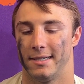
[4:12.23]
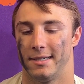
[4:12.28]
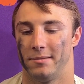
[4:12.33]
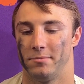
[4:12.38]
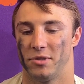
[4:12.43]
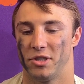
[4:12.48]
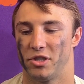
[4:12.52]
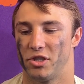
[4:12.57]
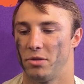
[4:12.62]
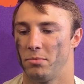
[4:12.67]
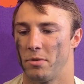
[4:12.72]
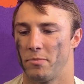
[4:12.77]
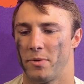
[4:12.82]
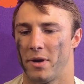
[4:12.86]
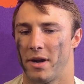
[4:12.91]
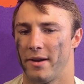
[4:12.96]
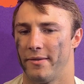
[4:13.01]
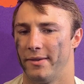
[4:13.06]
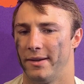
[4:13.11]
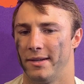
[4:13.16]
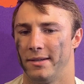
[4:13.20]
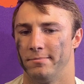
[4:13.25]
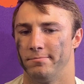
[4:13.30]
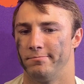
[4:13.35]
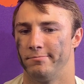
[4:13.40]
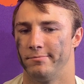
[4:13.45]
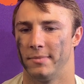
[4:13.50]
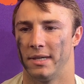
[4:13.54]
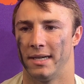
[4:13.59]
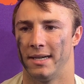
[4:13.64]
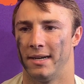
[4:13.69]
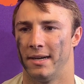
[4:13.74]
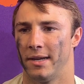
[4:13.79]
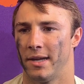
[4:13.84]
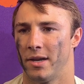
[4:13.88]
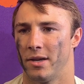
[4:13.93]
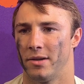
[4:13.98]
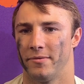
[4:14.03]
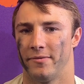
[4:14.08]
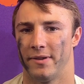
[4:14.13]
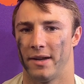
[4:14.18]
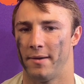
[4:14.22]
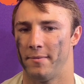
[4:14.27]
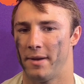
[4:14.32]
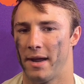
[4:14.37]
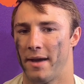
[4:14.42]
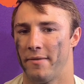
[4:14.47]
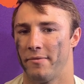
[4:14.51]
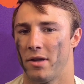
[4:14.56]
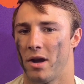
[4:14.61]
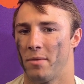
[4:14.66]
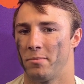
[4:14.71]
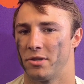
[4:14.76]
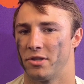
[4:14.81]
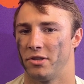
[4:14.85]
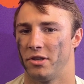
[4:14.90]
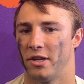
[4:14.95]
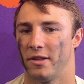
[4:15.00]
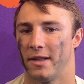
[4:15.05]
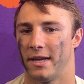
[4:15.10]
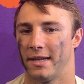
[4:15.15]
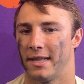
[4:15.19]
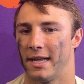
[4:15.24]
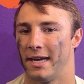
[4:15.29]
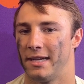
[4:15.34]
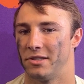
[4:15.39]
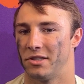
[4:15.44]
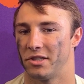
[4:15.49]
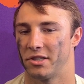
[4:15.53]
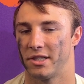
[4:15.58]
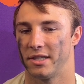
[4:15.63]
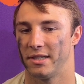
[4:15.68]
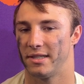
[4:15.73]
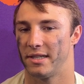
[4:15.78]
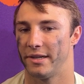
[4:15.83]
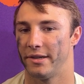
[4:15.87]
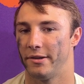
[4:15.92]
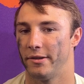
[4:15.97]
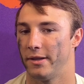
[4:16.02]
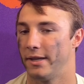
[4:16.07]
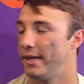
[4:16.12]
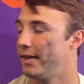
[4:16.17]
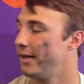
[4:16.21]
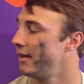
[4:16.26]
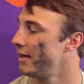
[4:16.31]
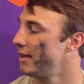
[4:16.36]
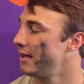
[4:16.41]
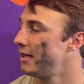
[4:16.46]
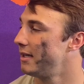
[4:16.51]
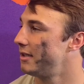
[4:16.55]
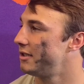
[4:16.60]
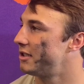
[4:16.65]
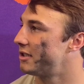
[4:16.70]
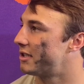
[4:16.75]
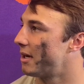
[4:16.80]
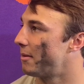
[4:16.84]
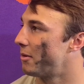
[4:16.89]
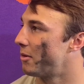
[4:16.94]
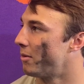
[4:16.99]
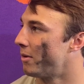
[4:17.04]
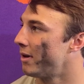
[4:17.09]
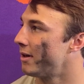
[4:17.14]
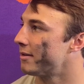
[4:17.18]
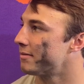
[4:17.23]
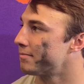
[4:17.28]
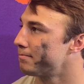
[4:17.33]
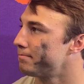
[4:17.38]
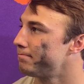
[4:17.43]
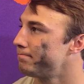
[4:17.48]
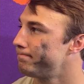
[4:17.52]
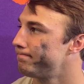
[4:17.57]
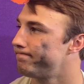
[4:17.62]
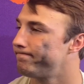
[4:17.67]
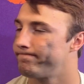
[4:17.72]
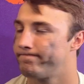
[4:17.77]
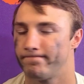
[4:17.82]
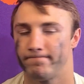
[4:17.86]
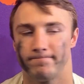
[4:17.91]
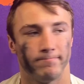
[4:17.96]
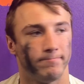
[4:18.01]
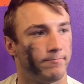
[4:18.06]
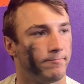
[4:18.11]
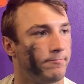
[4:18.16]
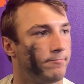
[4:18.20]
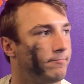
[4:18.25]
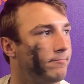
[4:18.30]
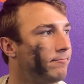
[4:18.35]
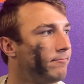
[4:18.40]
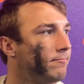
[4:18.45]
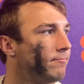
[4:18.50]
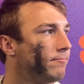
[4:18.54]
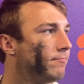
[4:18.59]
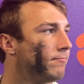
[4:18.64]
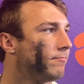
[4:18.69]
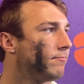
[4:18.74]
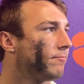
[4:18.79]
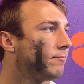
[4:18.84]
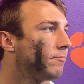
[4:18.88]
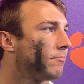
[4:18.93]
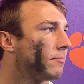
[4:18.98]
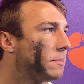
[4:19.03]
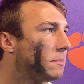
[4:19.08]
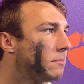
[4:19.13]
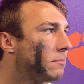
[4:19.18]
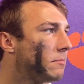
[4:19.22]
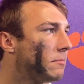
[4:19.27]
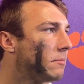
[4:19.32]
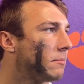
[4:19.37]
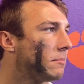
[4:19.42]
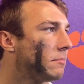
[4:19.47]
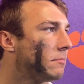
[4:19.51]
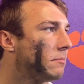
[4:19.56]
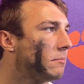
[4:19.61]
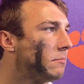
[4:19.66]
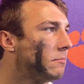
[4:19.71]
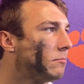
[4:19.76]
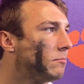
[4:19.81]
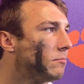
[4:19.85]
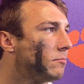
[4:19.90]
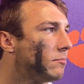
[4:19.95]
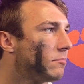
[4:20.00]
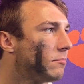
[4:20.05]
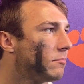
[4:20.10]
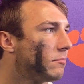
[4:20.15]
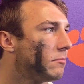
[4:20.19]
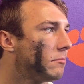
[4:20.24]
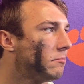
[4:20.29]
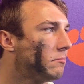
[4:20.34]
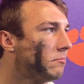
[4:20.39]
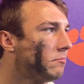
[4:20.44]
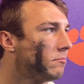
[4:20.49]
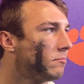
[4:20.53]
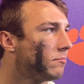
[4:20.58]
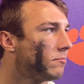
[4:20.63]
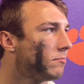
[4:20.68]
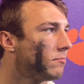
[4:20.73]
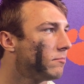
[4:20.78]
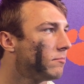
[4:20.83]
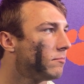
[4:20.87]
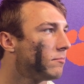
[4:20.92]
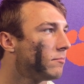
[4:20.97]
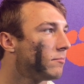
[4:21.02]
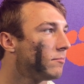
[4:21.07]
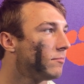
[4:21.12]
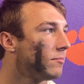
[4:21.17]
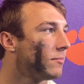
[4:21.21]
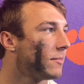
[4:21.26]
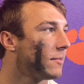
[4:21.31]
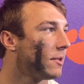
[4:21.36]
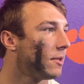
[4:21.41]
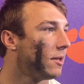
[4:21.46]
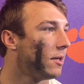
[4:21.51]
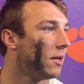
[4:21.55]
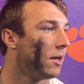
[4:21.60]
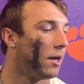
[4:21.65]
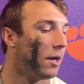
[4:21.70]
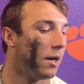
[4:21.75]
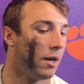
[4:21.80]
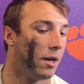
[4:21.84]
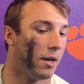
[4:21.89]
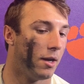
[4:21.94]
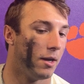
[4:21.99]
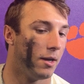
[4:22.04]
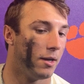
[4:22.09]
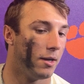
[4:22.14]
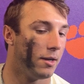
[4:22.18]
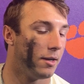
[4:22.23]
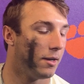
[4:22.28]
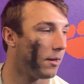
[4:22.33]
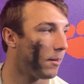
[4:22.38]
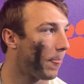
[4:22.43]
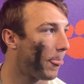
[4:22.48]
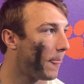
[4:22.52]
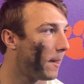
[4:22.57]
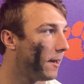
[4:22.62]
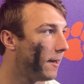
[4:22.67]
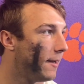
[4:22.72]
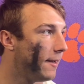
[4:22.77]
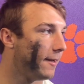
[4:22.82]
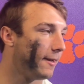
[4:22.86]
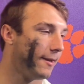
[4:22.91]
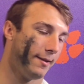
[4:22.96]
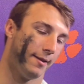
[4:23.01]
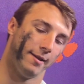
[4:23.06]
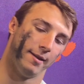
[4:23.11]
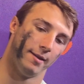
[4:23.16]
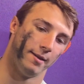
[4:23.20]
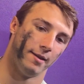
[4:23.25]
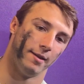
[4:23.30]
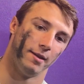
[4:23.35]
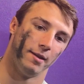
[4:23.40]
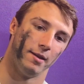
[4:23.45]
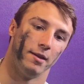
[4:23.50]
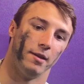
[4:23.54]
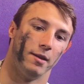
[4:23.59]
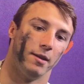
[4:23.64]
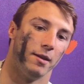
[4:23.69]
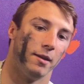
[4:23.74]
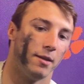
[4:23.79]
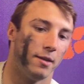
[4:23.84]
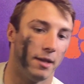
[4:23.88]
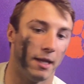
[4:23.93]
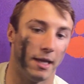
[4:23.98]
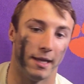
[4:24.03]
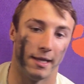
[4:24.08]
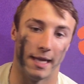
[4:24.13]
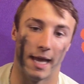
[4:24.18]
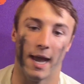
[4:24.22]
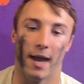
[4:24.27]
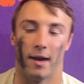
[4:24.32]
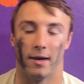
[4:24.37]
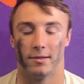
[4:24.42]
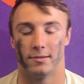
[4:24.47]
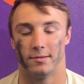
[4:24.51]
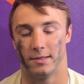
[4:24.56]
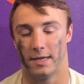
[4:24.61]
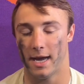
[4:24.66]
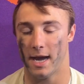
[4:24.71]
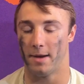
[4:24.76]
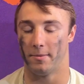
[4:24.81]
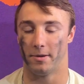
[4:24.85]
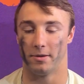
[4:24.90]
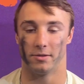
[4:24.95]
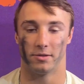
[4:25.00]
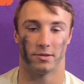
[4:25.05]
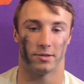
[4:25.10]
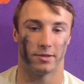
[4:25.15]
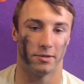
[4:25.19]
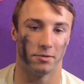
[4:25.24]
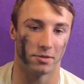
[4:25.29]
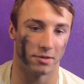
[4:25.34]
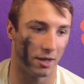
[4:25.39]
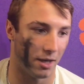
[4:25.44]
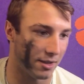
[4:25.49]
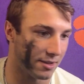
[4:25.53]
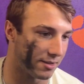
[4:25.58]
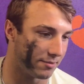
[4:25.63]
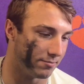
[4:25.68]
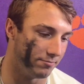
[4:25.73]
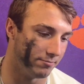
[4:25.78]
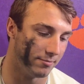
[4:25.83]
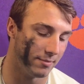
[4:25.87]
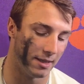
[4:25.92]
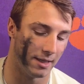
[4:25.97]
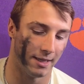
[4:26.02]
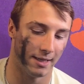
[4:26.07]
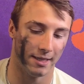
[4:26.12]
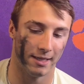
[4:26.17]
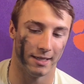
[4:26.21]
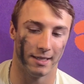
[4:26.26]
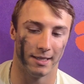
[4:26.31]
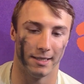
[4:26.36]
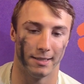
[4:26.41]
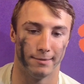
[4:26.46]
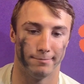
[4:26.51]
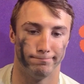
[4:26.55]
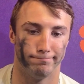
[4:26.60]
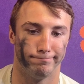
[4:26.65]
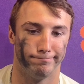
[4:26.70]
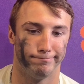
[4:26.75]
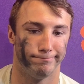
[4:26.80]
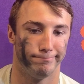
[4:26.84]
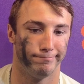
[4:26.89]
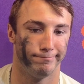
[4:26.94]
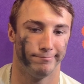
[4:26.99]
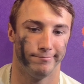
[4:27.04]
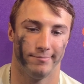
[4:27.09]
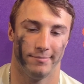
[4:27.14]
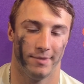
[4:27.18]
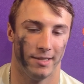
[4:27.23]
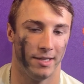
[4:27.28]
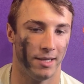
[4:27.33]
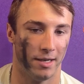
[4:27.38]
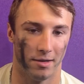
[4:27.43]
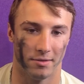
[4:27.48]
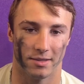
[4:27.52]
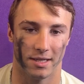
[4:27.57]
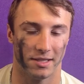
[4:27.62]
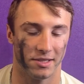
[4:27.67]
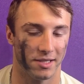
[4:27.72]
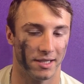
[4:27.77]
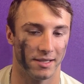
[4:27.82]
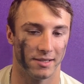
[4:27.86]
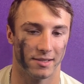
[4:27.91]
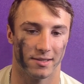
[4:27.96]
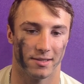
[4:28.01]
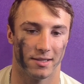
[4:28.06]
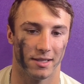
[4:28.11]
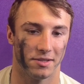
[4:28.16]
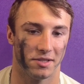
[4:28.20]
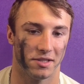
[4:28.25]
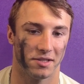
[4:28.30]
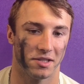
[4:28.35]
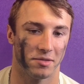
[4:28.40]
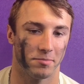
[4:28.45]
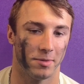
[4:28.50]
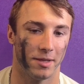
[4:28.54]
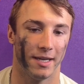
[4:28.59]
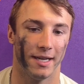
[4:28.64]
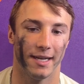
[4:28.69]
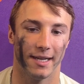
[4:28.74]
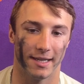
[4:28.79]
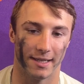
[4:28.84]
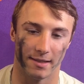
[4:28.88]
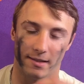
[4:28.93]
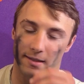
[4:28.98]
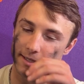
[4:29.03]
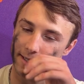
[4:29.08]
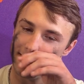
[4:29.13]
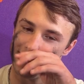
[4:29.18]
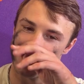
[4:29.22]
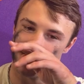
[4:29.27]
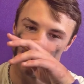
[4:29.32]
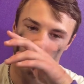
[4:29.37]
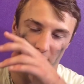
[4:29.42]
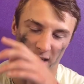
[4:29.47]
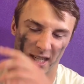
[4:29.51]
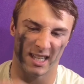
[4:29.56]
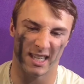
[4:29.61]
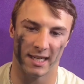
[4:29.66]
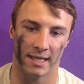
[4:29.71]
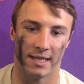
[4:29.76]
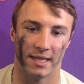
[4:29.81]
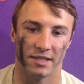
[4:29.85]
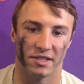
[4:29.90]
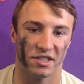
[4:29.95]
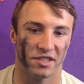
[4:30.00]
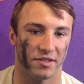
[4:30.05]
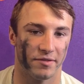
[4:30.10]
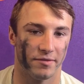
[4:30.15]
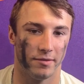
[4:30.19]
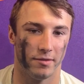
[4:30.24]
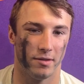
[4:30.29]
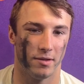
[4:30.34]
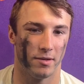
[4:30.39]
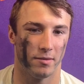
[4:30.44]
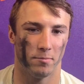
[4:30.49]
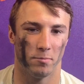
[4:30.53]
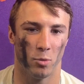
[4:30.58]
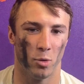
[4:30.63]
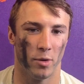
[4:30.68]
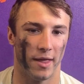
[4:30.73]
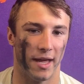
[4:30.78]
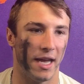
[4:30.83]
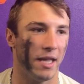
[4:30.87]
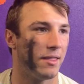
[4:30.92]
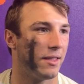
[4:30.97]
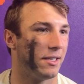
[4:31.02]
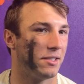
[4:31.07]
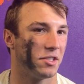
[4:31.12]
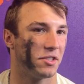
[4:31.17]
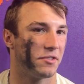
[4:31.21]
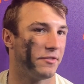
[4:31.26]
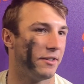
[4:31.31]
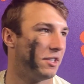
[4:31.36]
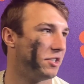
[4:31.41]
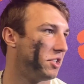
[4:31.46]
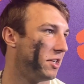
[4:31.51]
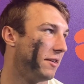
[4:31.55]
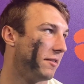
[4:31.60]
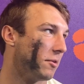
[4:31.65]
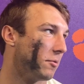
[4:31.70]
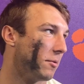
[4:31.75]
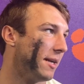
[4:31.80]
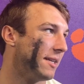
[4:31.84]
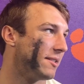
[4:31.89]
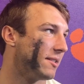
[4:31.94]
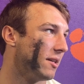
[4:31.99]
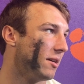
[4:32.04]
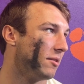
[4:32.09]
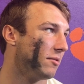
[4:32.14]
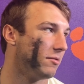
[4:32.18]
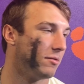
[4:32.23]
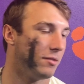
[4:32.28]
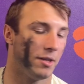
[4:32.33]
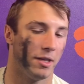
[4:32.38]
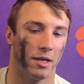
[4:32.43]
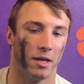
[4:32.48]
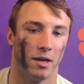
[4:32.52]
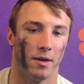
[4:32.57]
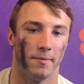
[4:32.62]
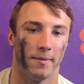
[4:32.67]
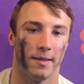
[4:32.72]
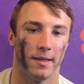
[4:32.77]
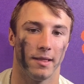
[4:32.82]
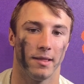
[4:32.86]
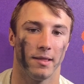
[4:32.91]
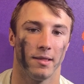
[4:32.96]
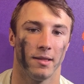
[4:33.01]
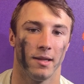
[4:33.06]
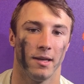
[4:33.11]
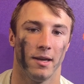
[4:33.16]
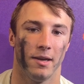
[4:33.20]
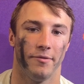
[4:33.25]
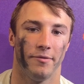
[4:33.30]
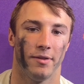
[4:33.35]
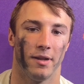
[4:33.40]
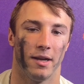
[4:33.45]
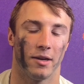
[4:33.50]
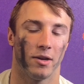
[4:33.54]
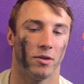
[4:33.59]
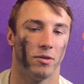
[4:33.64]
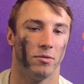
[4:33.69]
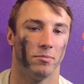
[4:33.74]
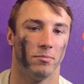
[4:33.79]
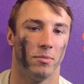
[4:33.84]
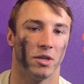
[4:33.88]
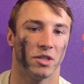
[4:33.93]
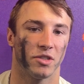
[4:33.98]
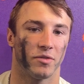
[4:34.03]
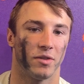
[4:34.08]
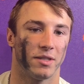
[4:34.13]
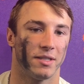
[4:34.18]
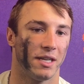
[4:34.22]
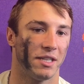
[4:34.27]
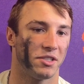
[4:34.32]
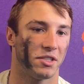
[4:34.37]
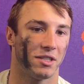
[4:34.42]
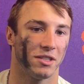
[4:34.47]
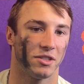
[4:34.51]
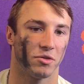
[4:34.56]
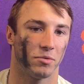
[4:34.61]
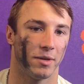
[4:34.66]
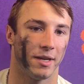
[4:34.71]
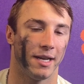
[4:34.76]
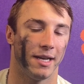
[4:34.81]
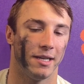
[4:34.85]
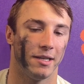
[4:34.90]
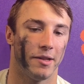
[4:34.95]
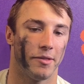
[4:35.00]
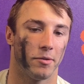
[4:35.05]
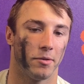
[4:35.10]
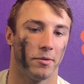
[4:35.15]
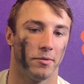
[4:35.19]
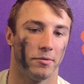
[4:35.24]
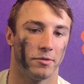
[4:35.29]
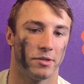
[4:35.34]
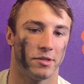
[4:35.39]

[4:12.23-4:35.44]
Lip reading: just super proud of him. You know, for him to have the opportunity like that and just continually just coming to work. What was it like to see your team finish these rounds with touchdowns? That's been a point of emphasis all year. You did so well. Yeah, I mean, it was awesome. You know, touchdowns are big, and just more than anything, just finishing in the red zone, you know what I mean? Like most of our touchdowns were getting to the